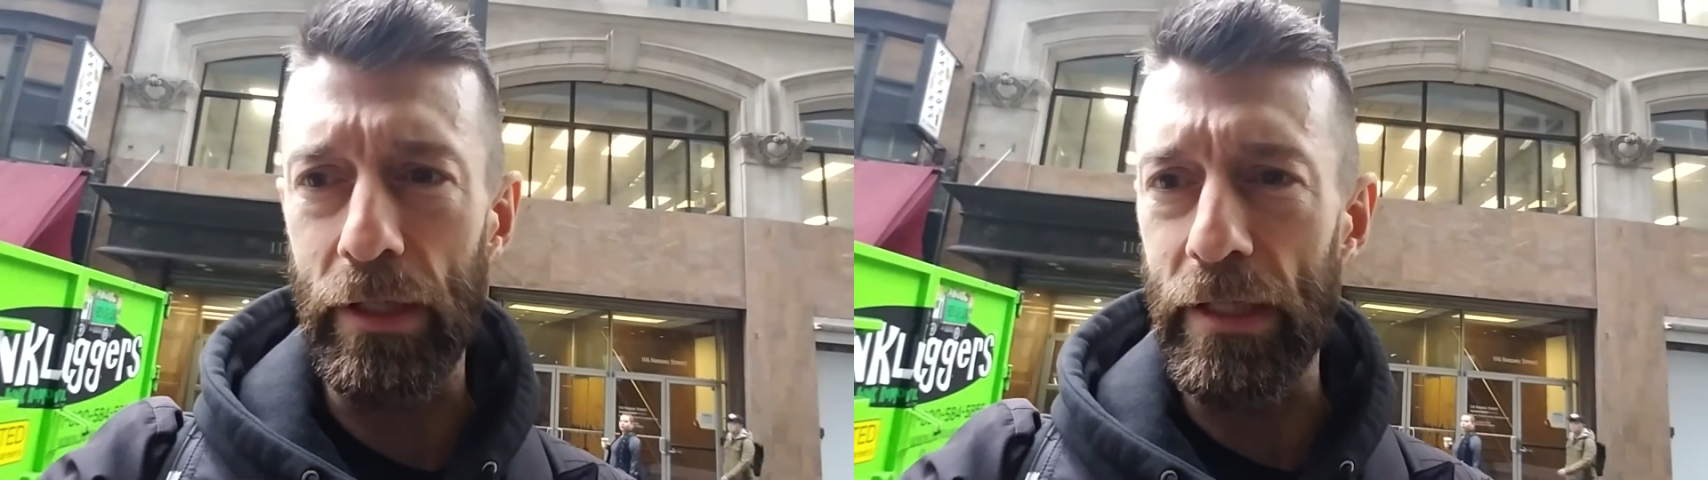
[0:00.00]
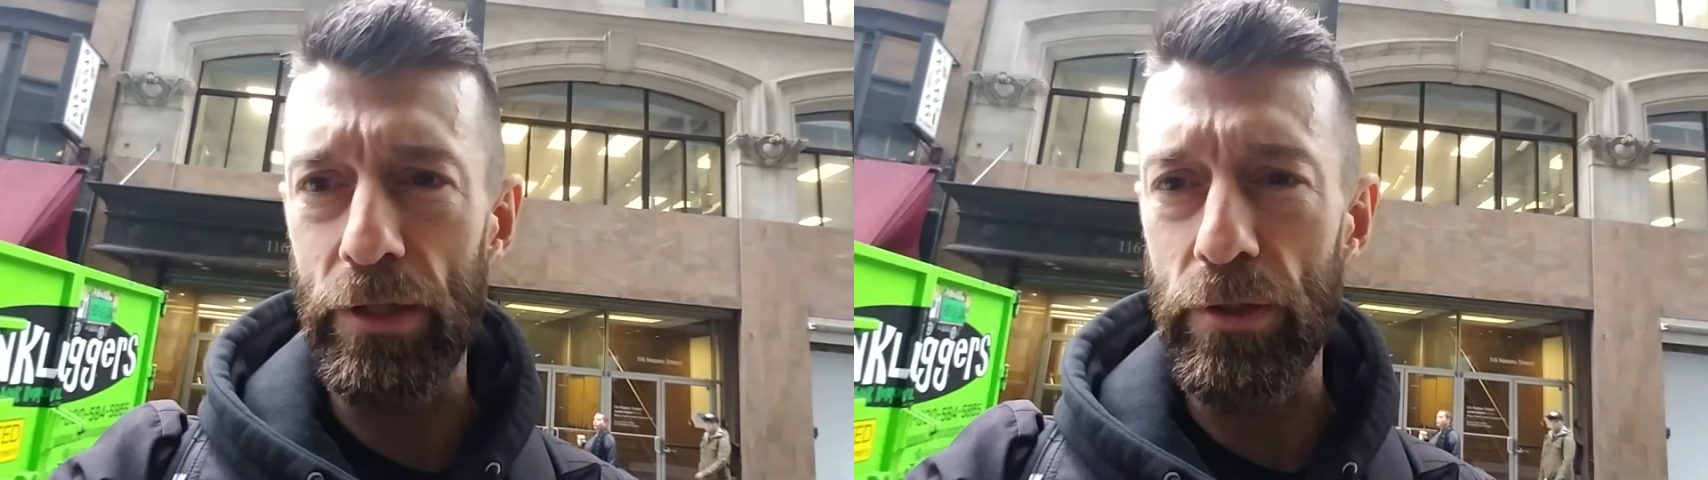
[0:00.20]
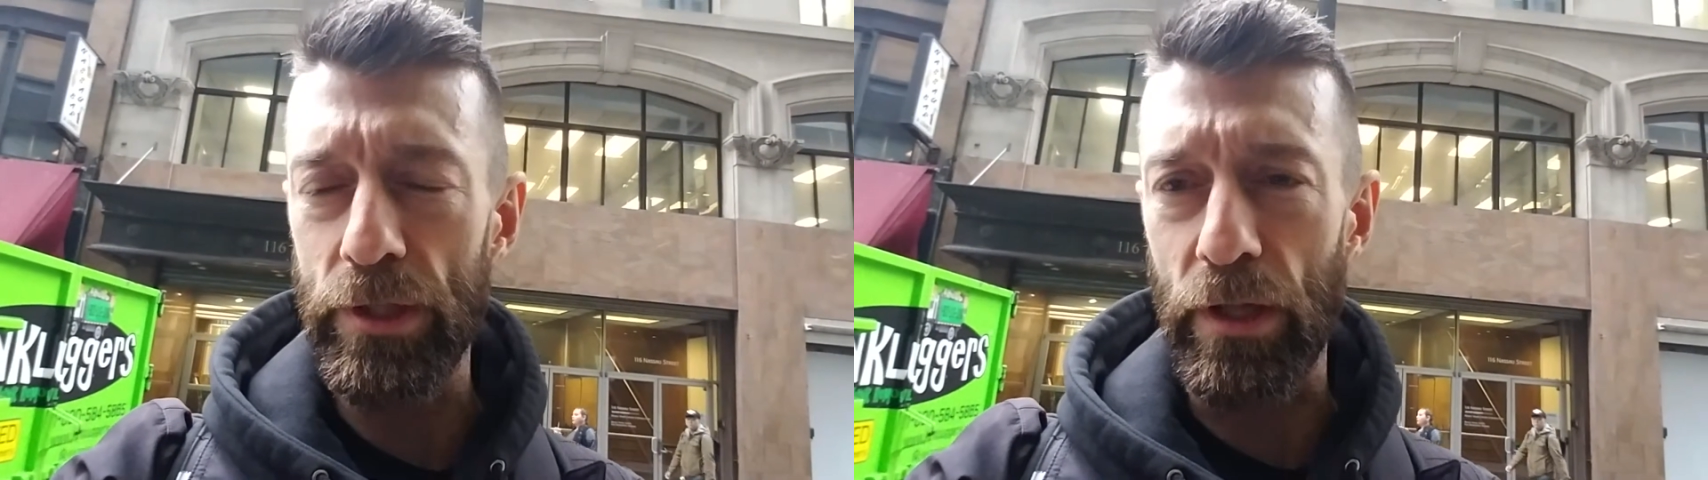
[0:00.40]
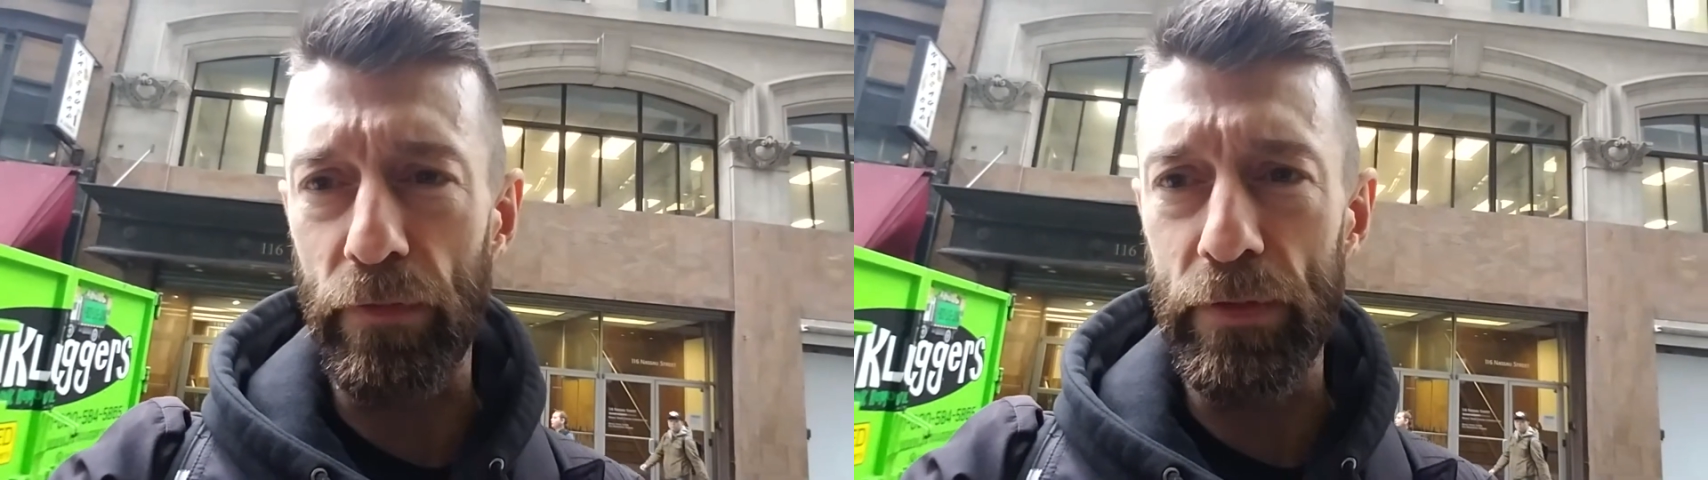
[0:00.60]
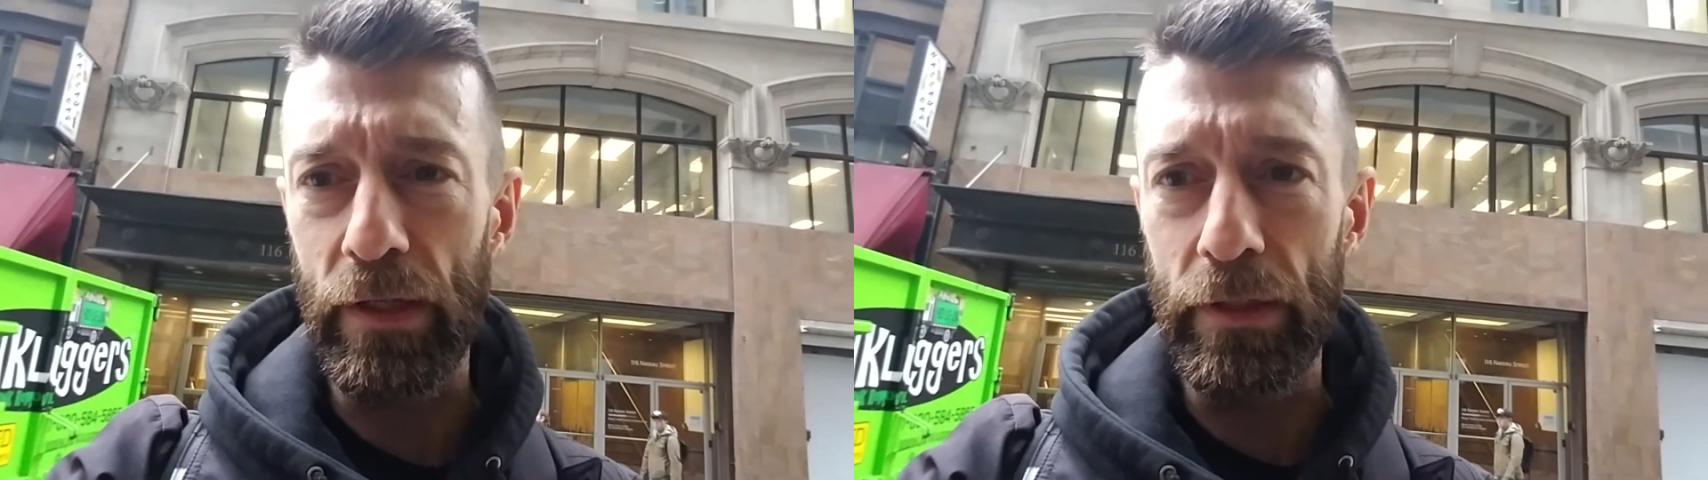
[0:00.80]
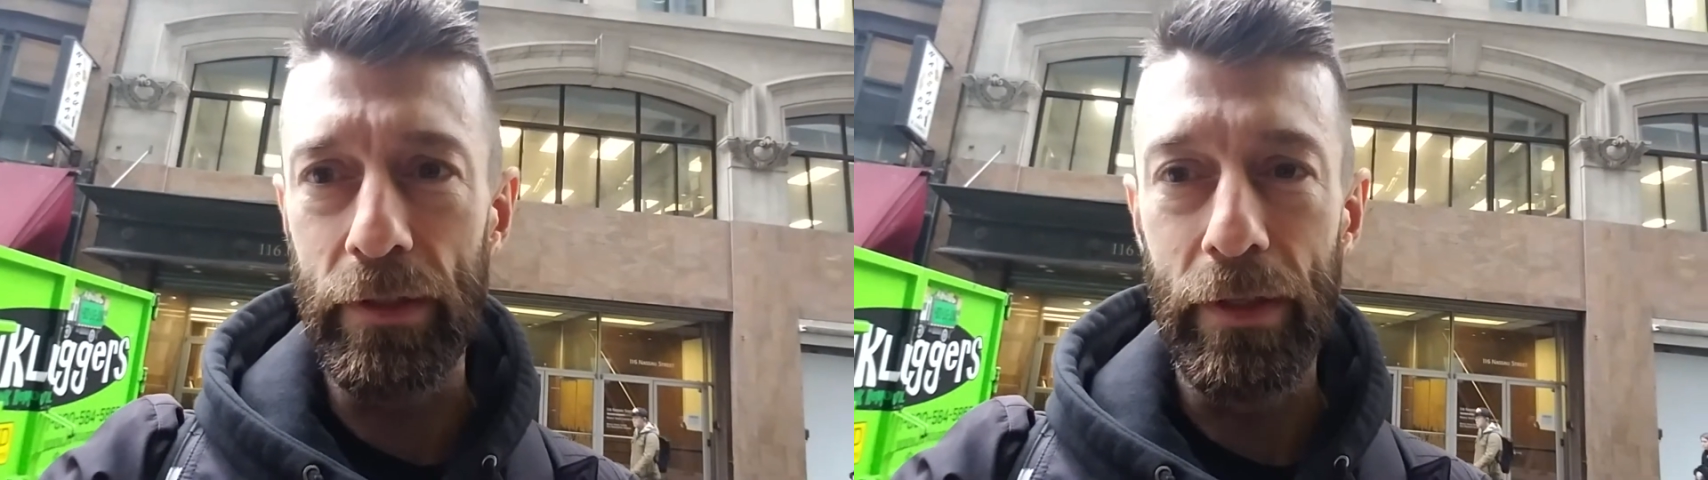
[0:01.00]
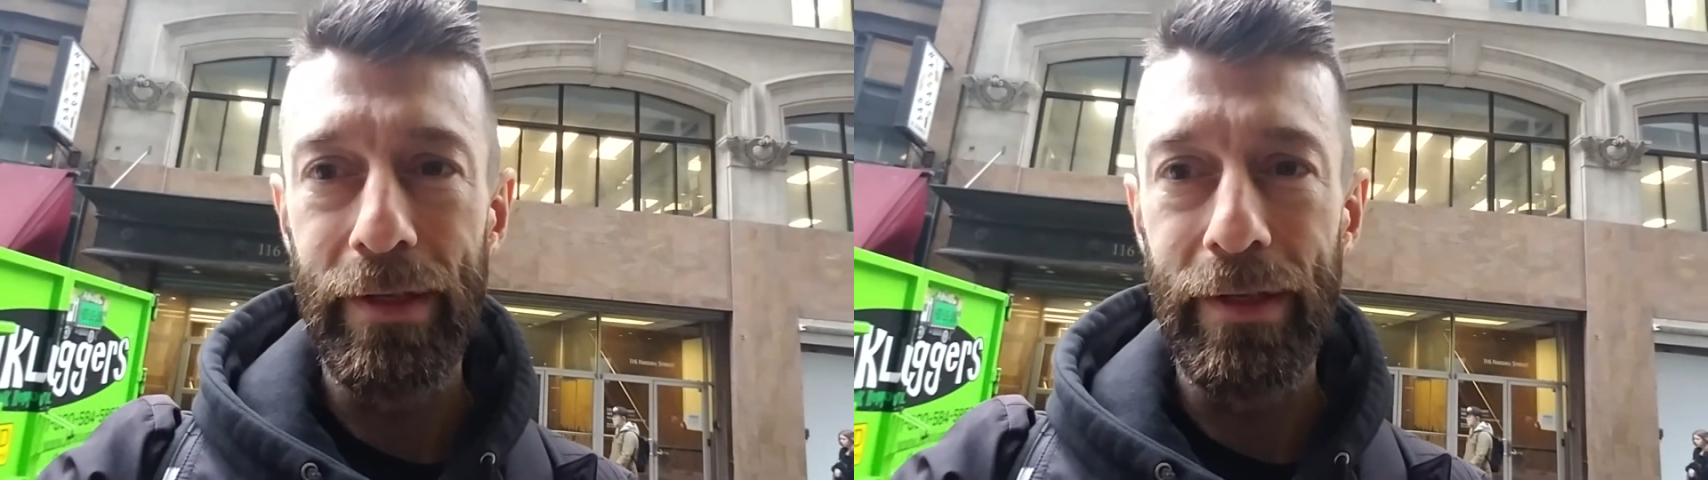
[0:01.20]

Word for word: to get your stuff done.